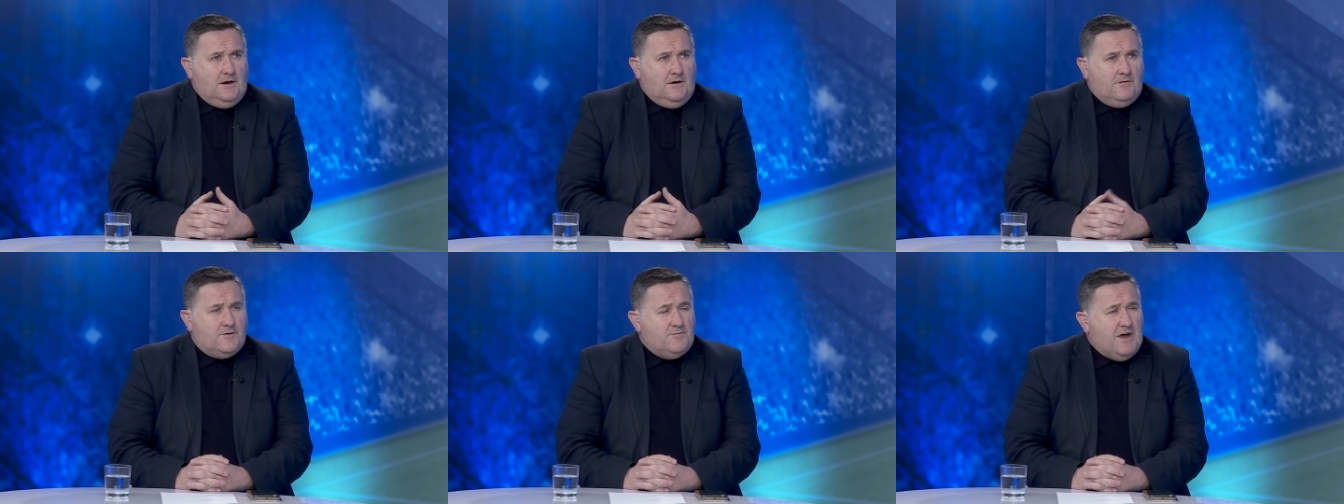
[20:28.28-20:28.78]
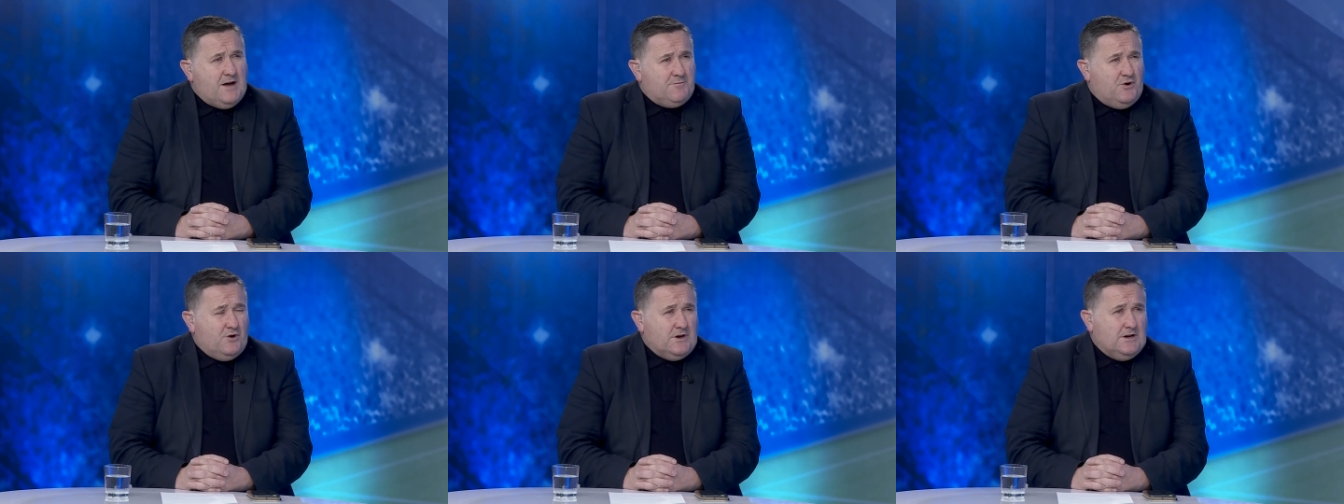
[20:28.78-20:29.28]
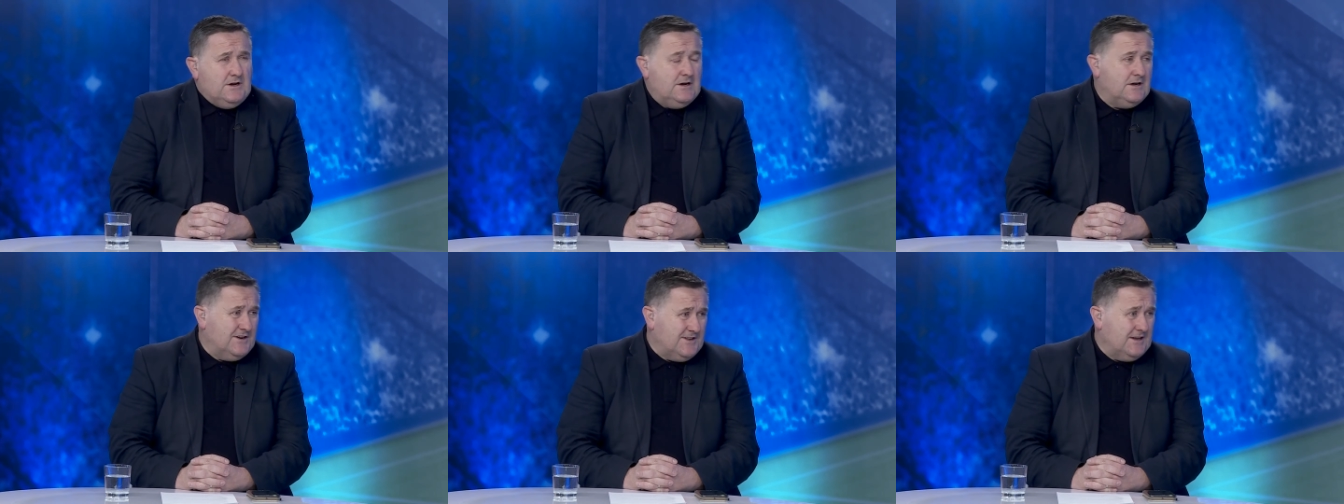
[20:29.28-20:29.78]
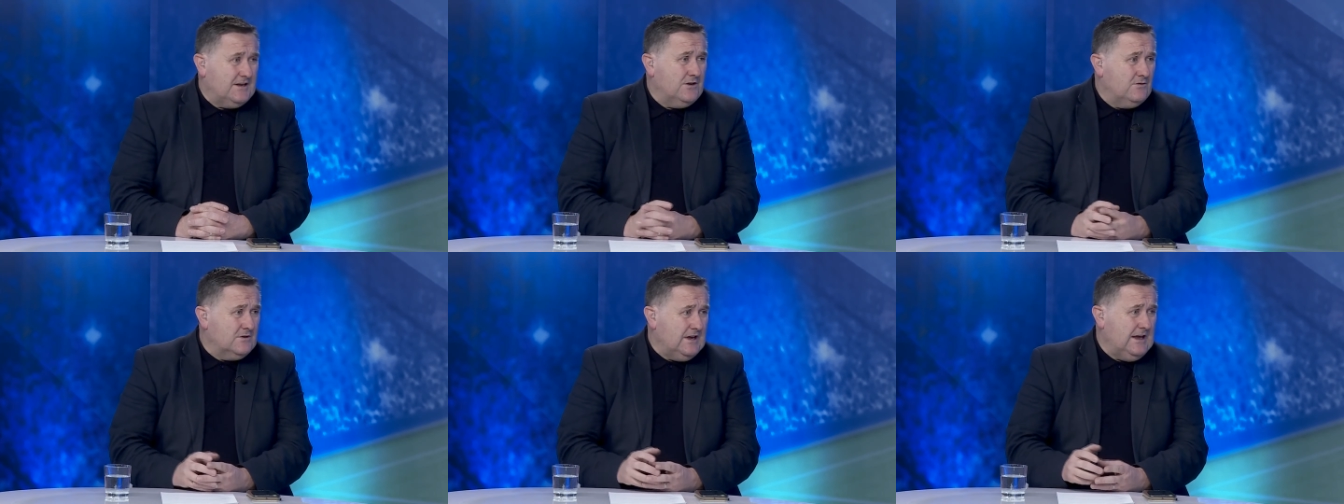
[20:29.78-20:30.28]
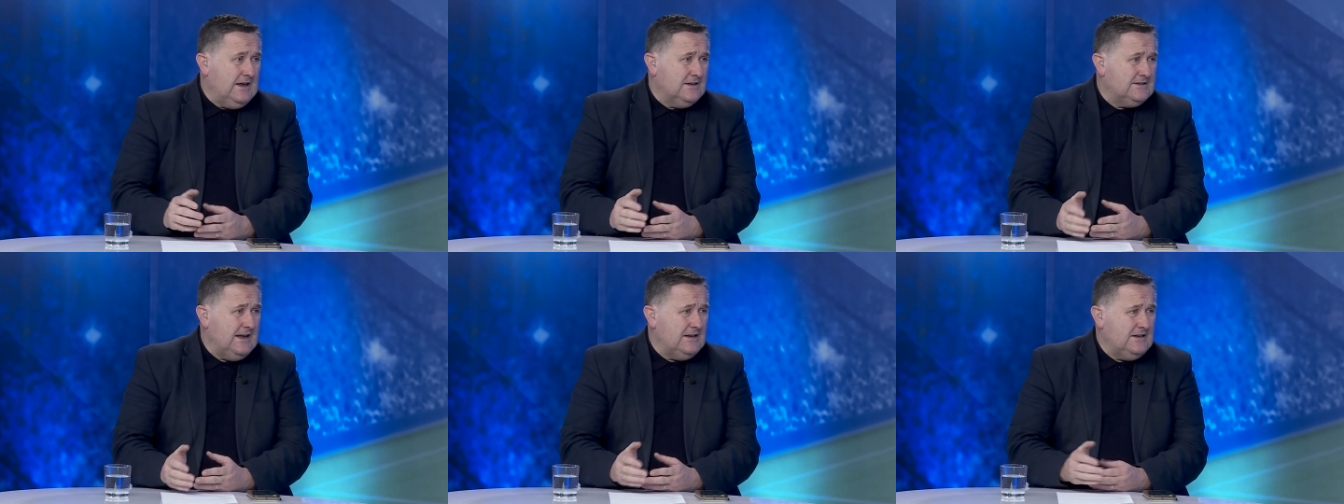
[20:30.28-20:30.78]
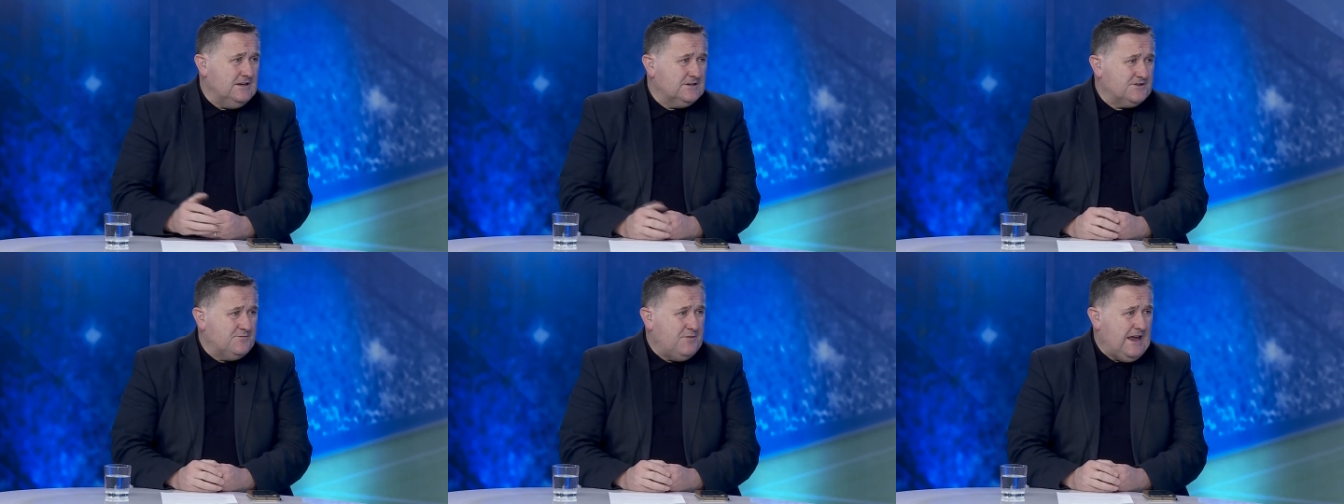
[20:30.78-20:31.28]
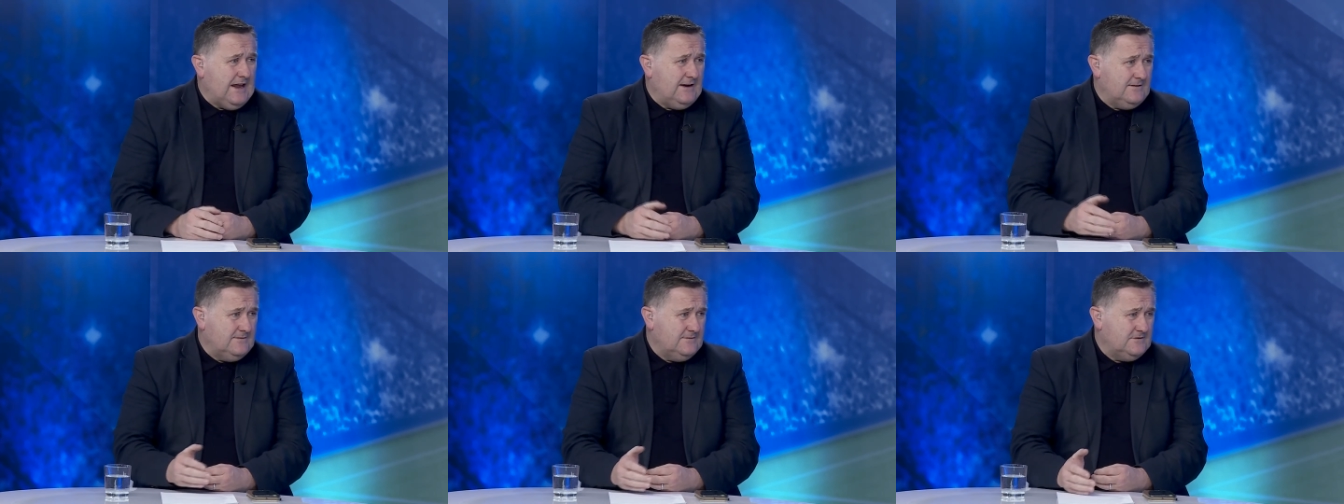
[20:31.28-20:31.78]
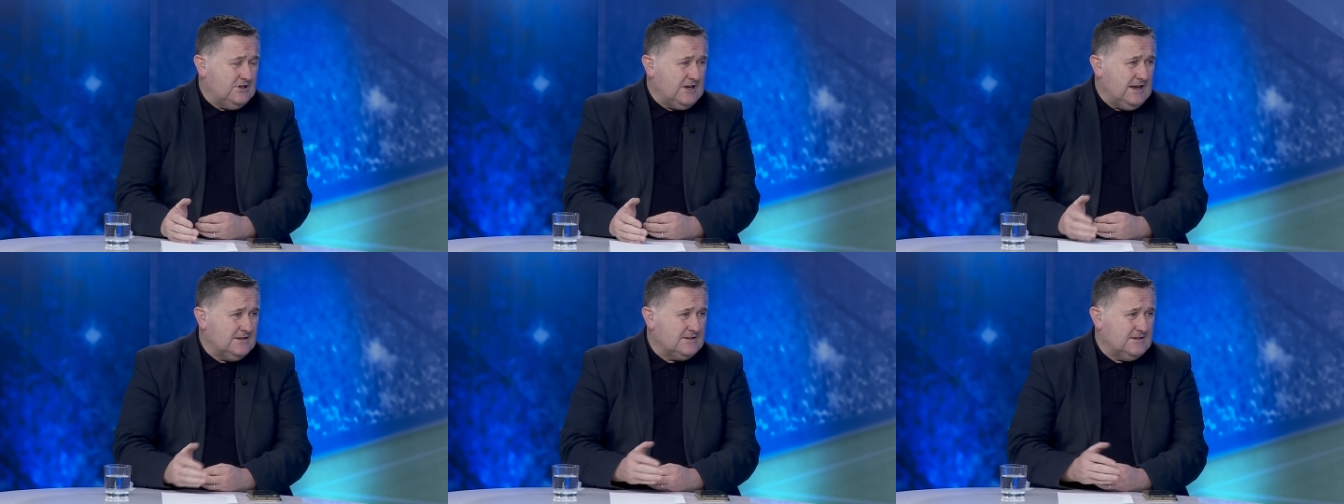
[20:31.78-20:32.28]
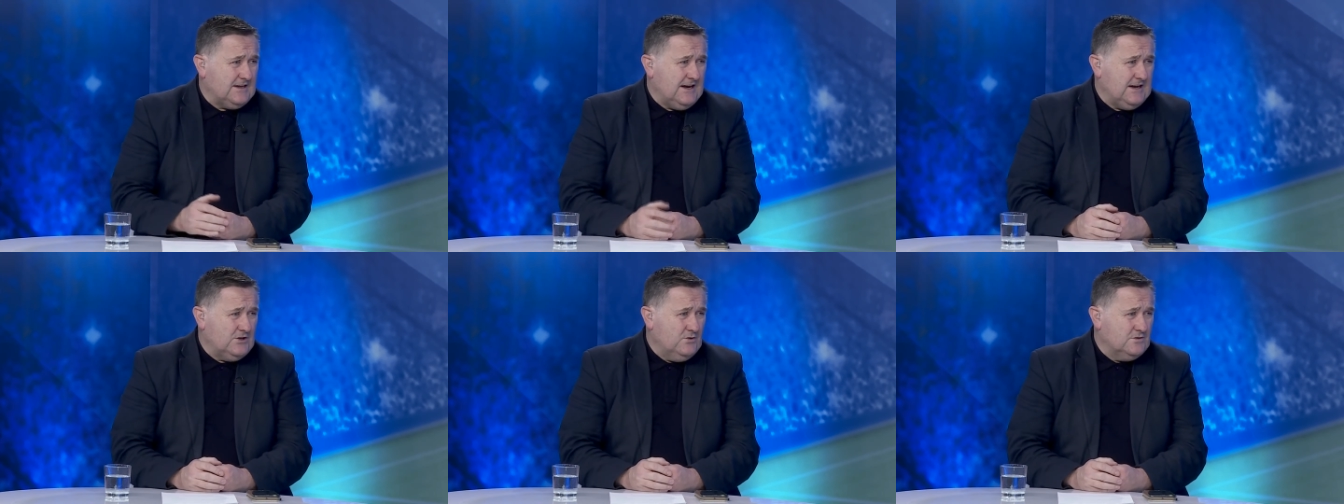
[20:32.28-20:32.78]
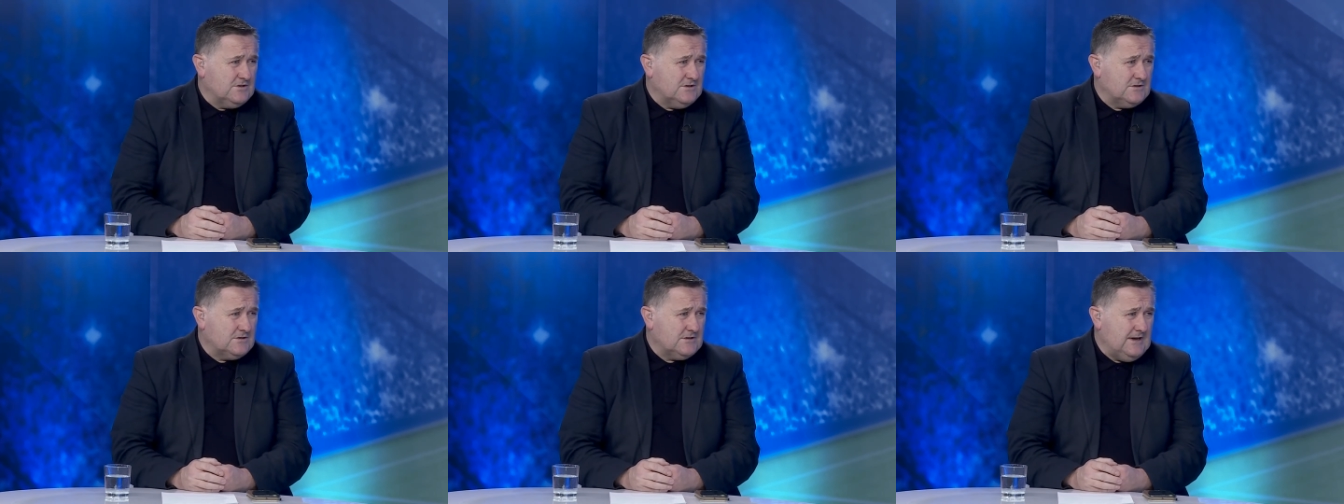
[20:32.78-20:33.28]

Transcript: From that point, you're thinking, okay, 10 years of pain, she gets the diagnosis.